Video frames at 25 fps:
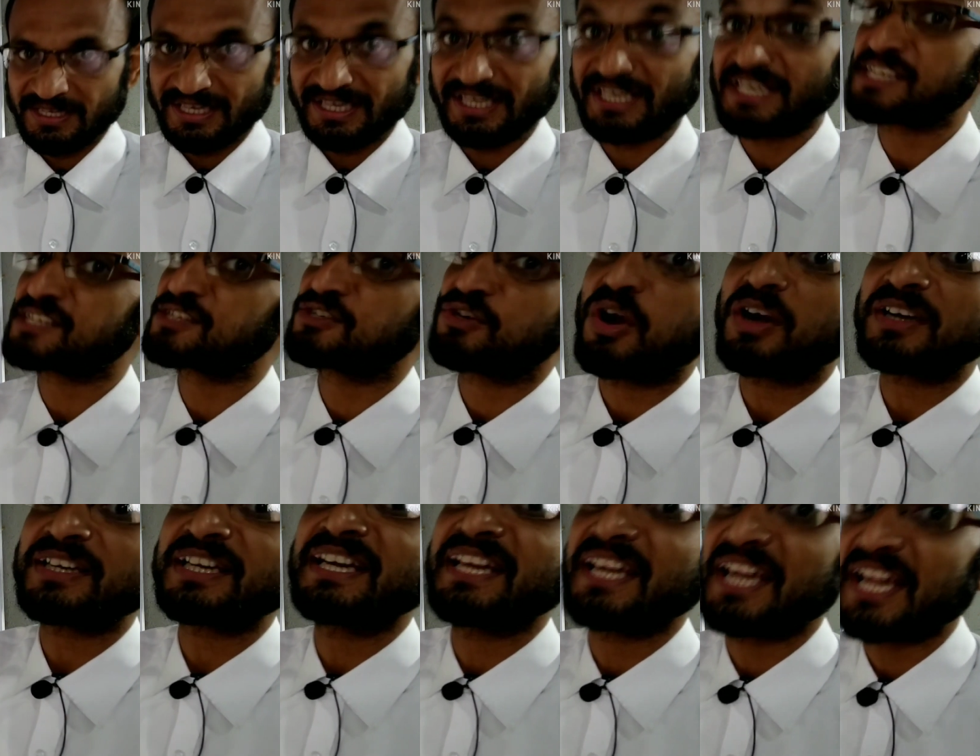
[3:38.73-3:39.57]
It is
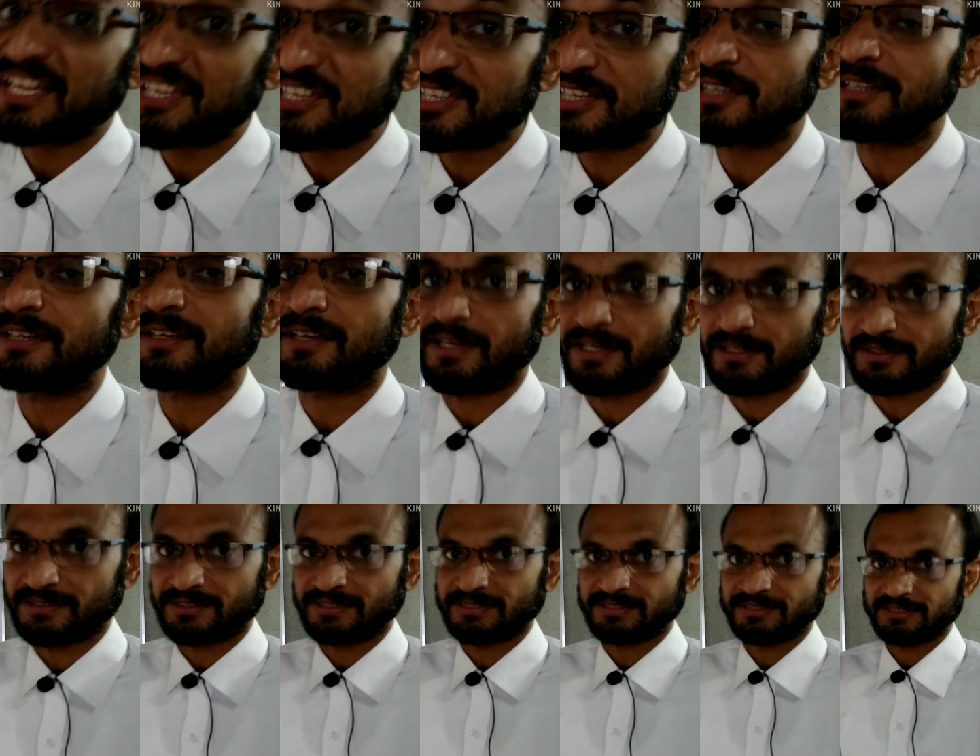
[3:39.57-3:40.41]
not a natural
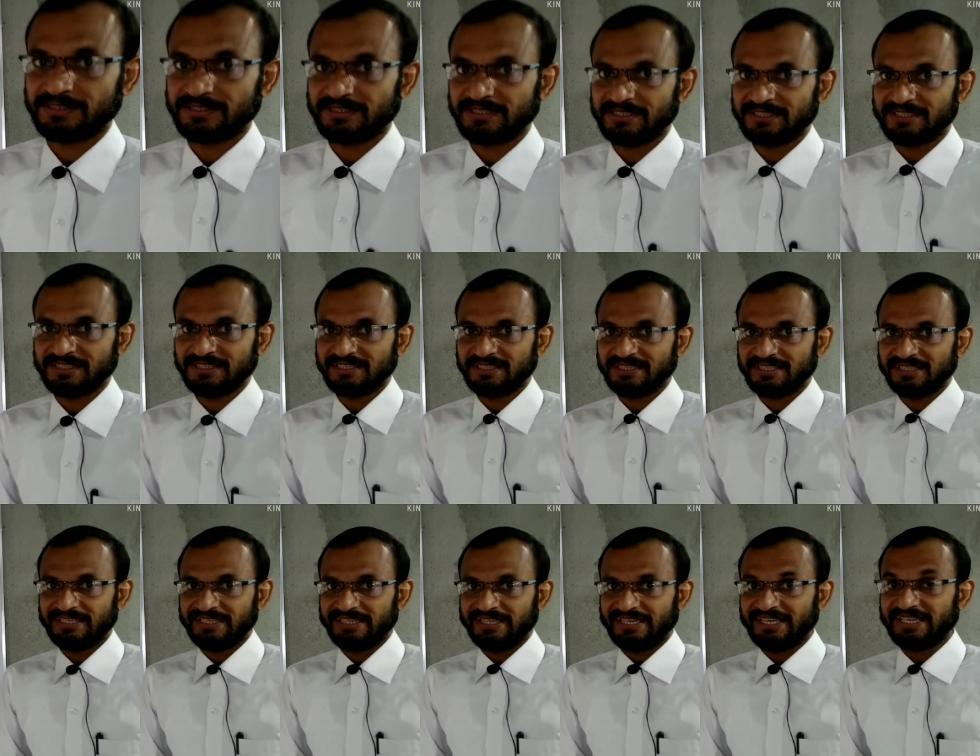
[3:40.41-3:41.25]
death.
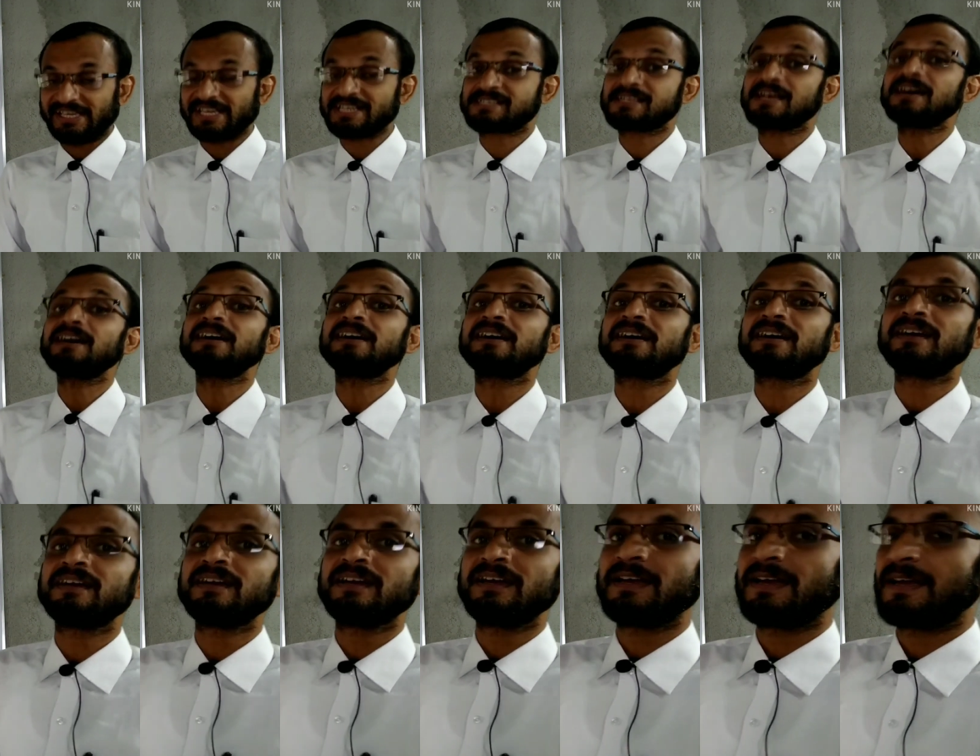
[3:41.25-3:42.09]
It is a
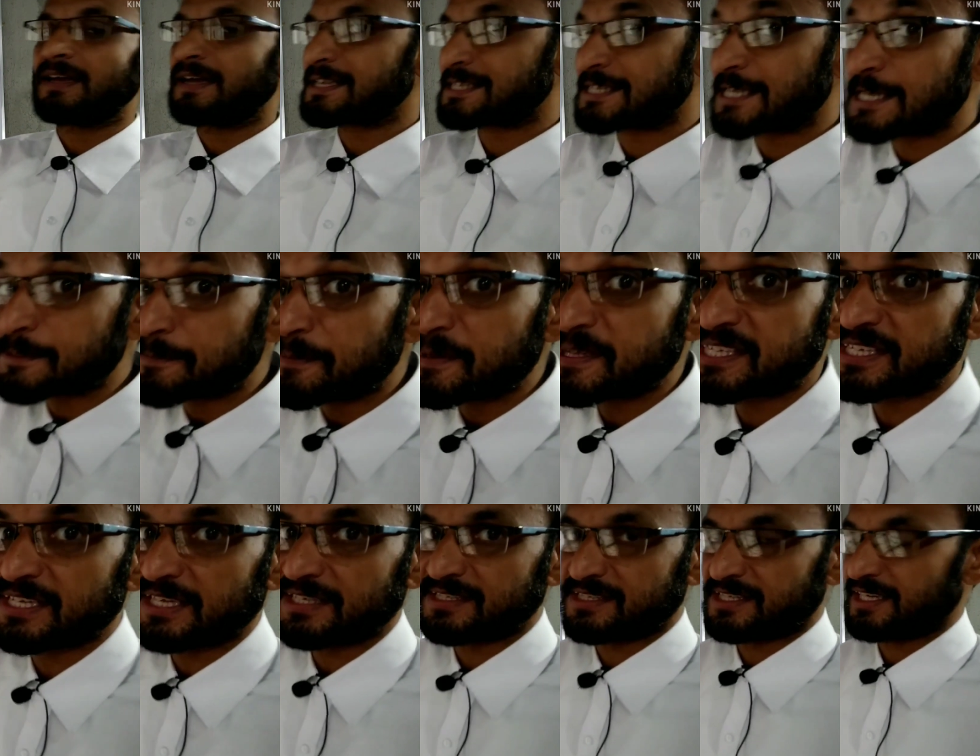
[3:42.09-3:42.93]

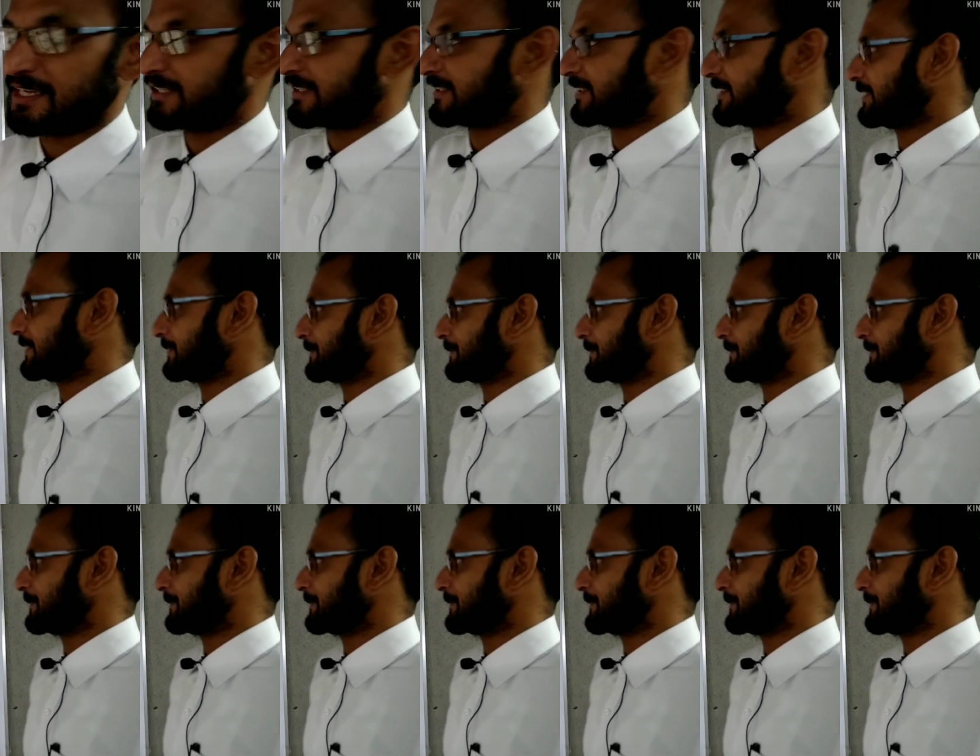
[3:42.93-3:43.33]
suspicious death.